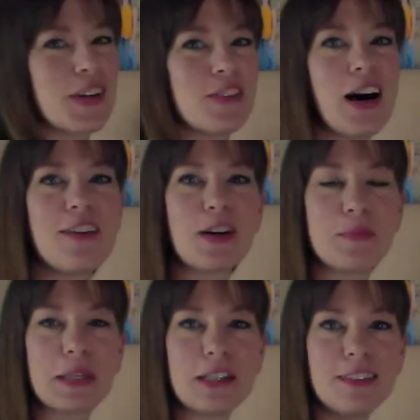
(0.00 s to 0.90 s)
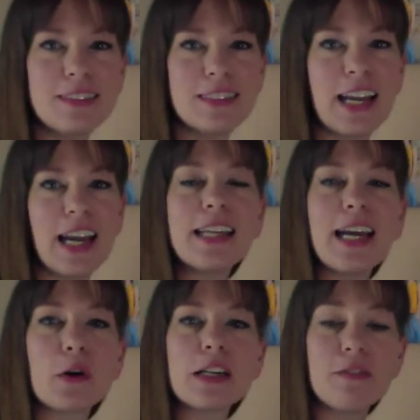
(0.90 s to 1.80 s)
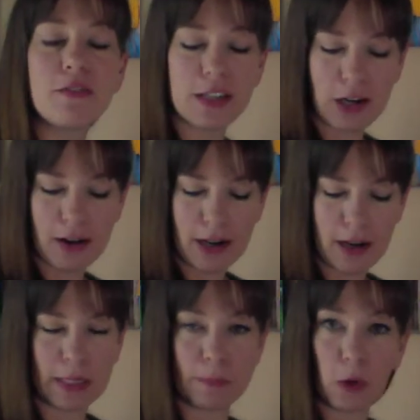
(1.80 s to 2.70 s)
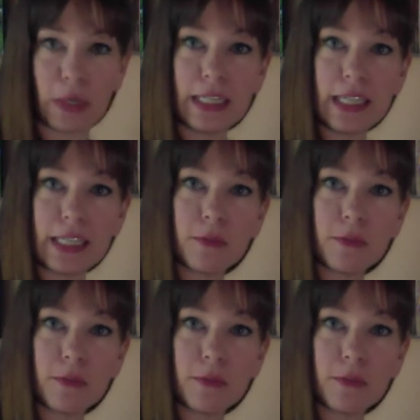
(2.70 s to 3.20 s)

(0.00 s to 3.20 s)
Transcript: with 5 up here, and now we're going to figure out how many more we need.